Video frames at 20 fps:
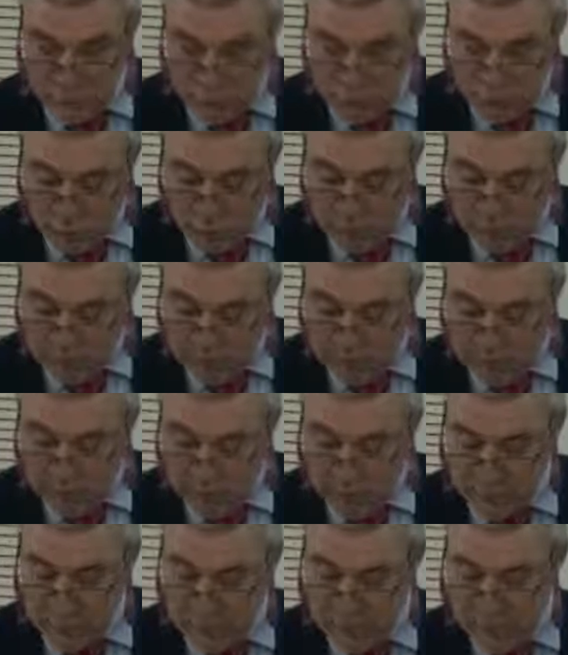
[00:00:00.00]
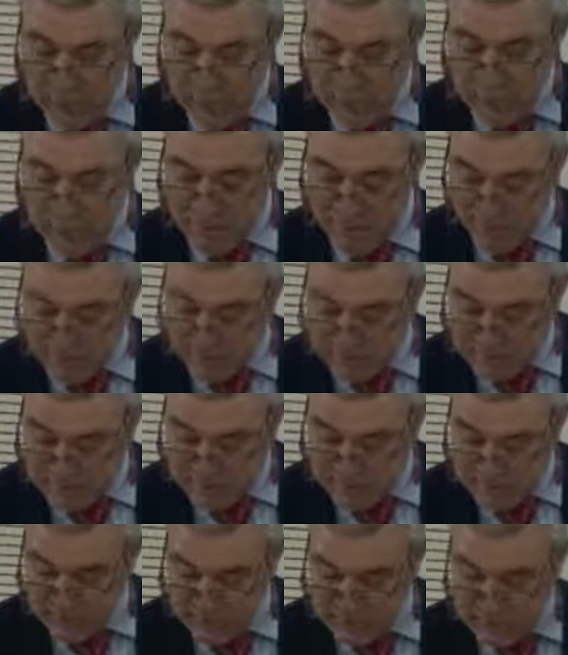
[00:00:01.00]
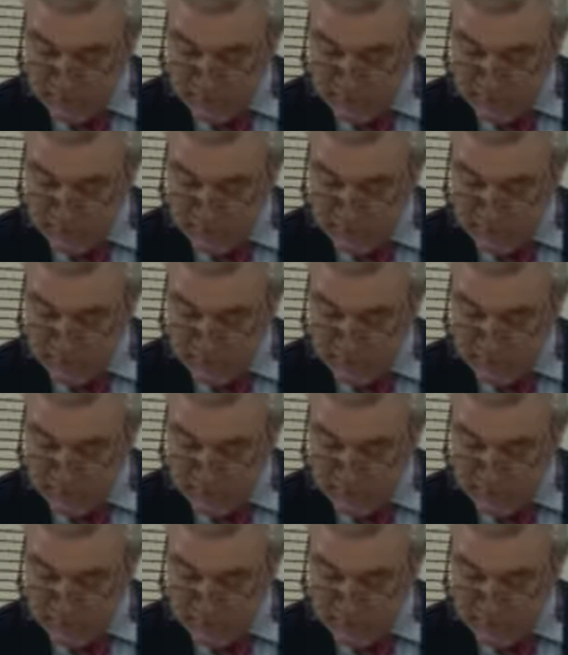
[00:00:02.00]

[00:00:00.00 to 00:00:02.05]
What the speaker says: during the summer months,